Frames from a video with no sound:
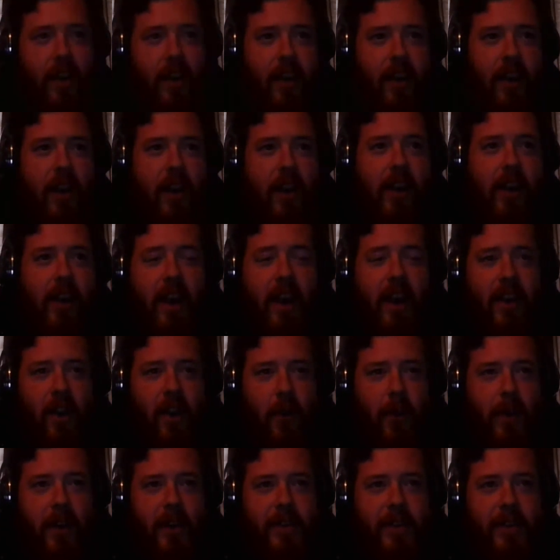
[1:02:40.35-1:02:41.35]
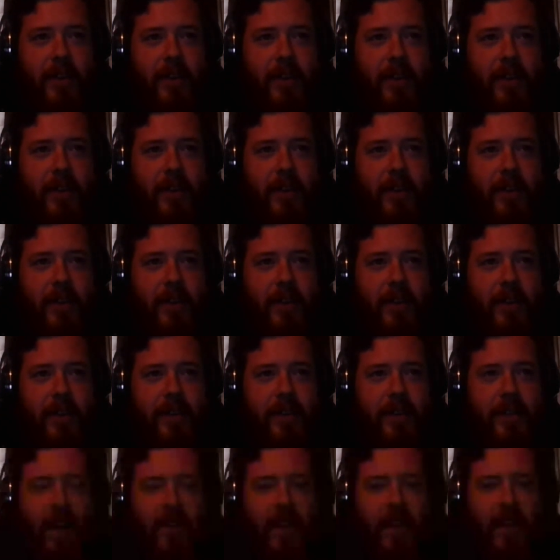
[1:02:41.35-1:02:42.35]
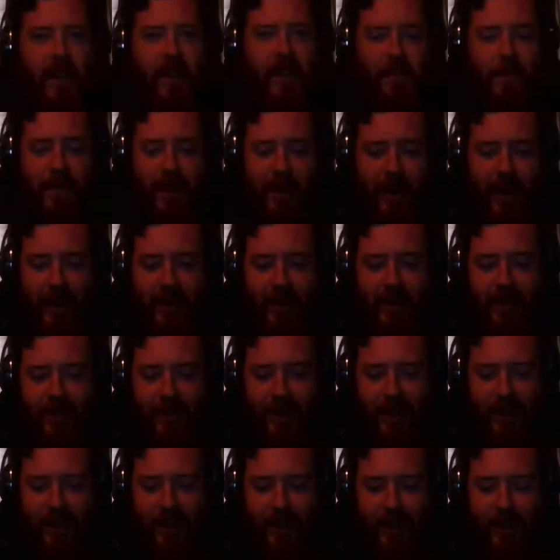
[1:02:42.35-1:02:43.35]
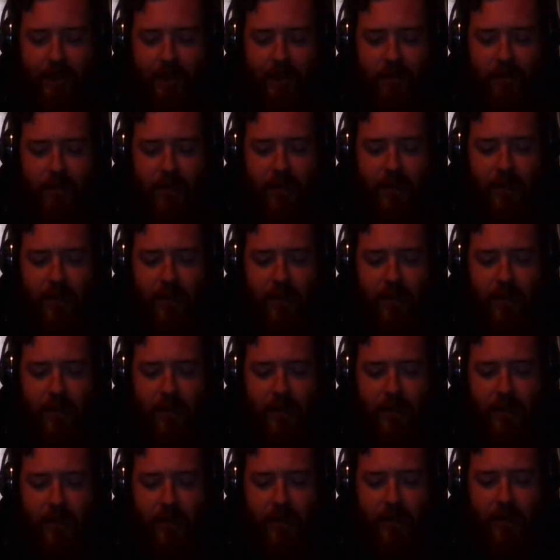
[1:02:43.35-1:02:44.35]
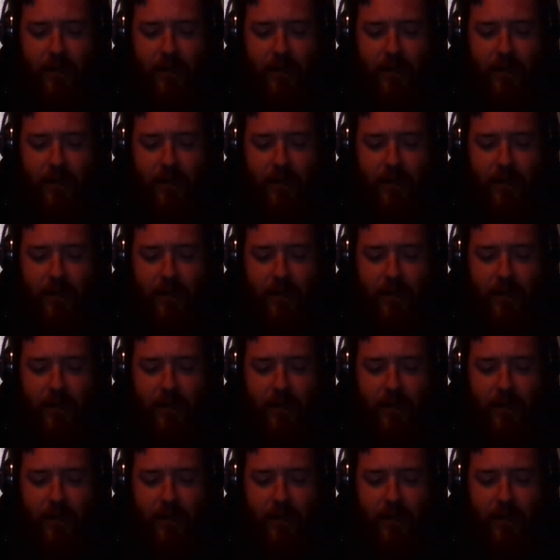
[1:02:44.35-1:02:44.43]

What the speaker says: Yeah, it always... I love that as much as I